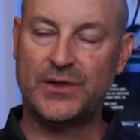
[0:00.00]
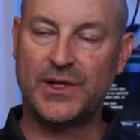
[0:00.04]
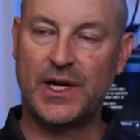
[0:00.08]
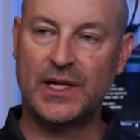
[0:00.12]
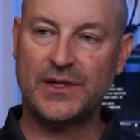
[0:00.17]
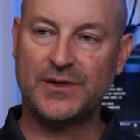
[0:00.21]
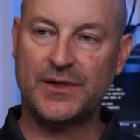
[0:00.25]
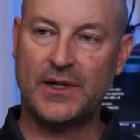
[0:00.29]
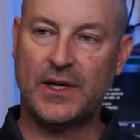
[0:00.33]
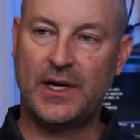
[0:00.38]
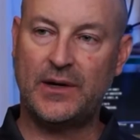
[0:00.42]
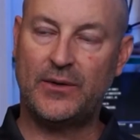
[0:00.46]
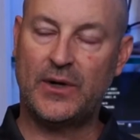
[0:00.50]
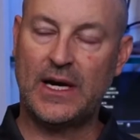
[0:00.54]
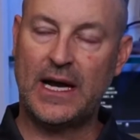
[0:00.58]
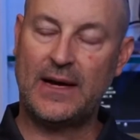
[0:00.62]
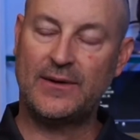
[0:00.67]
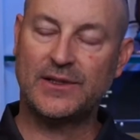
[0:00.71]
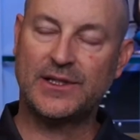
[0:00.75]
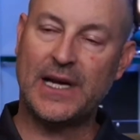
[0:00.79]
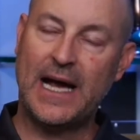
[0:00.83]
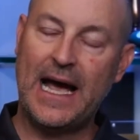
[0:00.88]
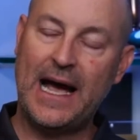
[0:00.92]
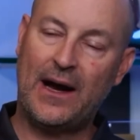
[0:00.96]
yesterday when I
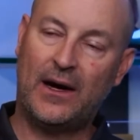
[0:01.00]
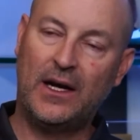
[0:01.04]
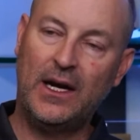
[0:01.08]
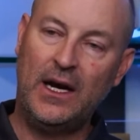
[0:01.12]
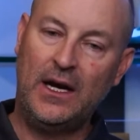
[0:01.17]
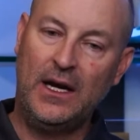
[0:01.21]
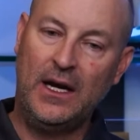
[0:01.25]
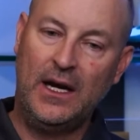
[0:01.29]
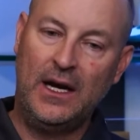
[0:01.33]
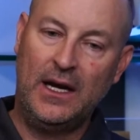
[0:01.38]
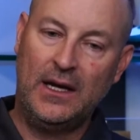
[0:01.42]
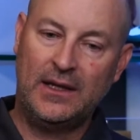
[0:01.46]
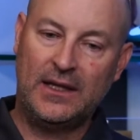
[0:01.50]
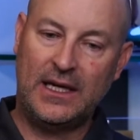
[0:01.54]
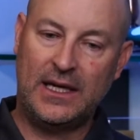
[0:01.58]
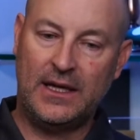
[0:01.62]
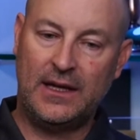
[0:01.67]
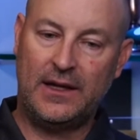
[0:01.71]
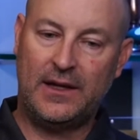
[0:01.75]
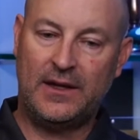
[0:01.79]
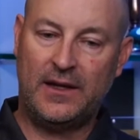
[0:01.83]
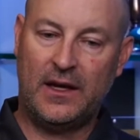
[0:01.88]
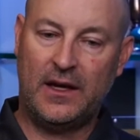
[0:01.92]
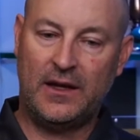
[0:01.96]
was out.
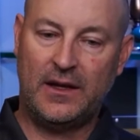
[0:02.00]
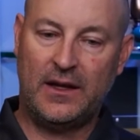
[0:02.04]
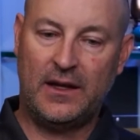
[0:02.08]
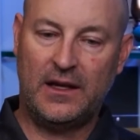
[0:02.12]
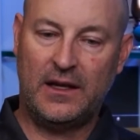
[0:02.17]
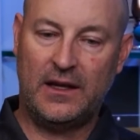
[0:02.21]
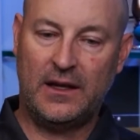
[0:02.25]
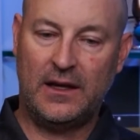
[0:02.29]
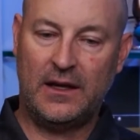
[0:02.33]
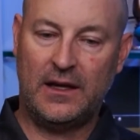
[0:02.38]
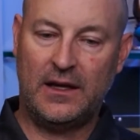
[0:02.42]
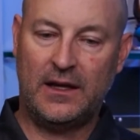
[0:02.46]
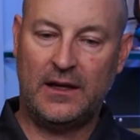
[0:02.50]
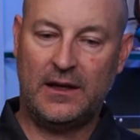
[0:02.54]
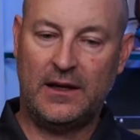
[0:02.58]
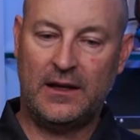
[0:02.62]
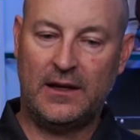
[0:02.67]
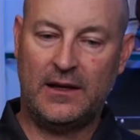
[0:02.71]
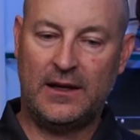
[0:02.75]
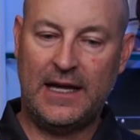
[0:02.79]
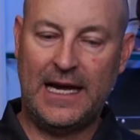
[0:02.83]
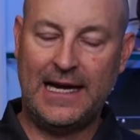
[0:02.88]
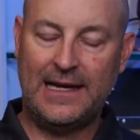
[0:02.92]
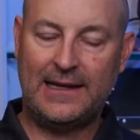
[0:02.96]
They
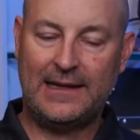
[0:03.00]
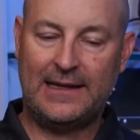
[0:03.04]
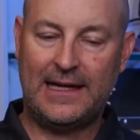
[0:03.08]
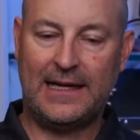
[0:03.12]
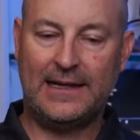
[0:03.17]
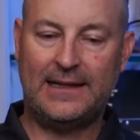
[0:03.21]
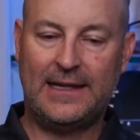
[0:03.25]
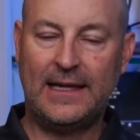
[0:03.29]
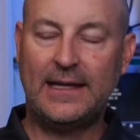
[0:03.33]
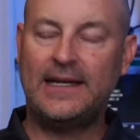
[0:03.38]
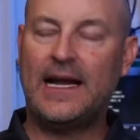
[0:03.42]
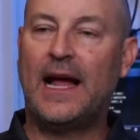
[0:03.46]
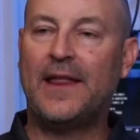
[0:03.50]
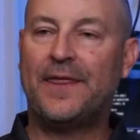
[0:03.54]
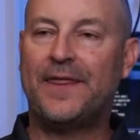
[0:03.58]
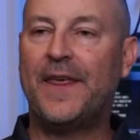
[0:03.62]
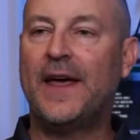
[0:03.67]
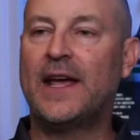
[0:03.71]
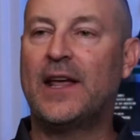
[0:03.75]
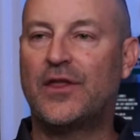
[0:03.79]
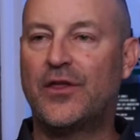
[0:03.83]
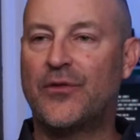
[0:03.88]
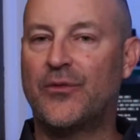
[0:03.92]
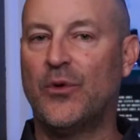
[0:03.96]
did not
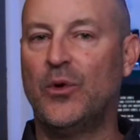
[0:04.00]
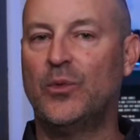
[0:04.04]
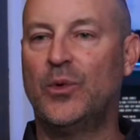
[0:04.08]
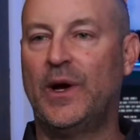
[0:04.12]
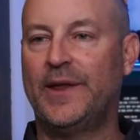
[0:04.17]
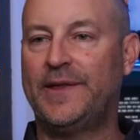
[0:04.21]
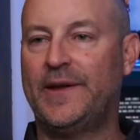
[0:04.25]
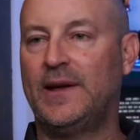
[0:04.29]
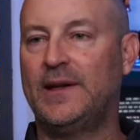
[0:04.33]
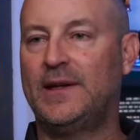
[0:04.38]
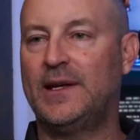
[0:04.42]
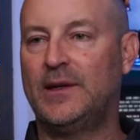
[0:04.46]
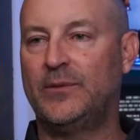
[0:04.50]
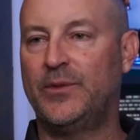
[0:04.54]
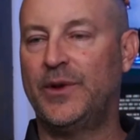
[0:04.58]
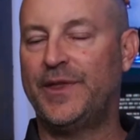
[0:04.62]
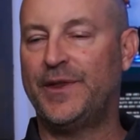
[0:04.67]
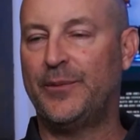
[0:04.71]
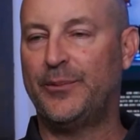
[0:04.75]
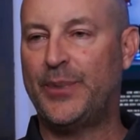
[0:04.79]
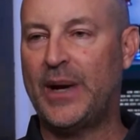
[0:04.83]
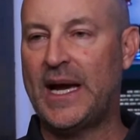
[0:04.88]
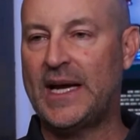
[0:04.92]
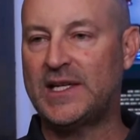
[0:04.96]
think through what they did with
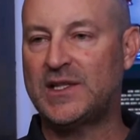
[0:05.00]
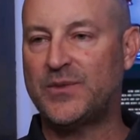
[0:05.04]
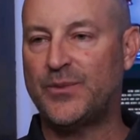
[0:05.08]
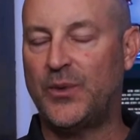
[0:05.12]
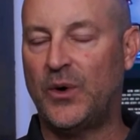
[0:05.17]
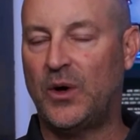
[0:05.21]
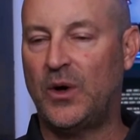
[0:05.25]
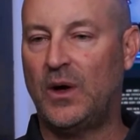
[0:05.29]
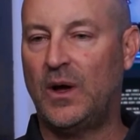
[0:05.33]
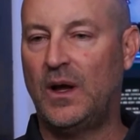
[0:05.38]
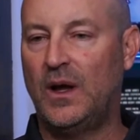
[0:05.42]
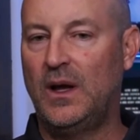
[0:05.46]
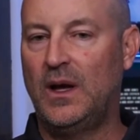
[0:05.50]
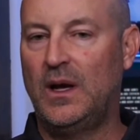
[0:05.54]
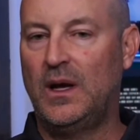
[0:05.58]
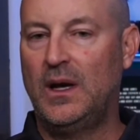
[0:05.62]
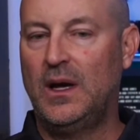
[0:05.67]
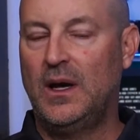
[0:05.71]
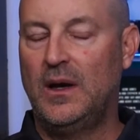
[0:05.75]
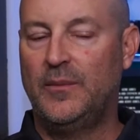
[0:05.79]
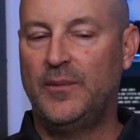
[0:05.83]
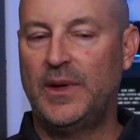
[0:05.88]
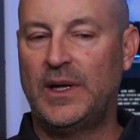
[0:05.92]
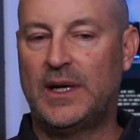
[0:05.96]
the baseball
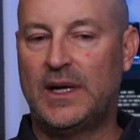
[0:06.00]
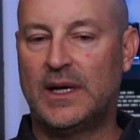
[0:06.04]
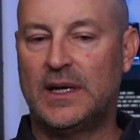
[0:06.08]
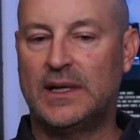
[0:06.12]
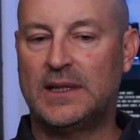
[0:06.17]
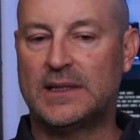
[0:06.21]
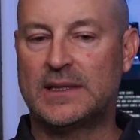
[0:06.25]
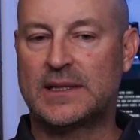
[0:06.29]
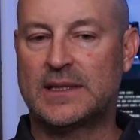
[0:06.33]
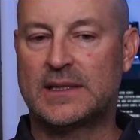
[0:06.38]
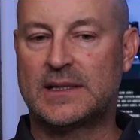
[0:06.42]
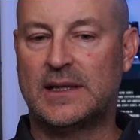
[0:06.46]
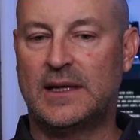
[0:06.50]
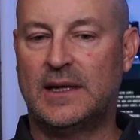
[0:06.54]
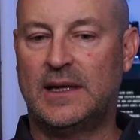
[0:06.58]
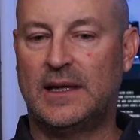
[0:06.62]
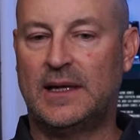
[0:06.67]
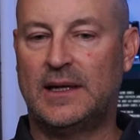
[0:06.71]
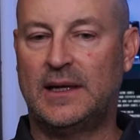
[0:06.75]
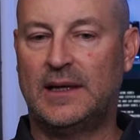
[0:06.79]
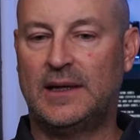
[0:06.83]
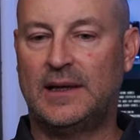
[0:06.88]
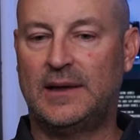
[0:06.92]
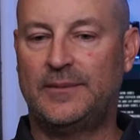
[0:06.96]
because
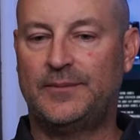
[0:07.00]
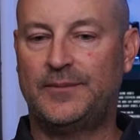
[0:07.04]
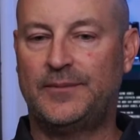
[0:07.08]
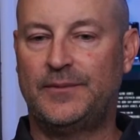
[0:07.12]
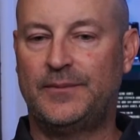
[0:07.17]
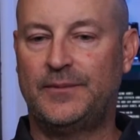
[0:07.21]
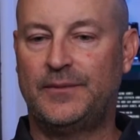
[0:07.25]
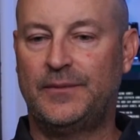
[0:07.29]
deadening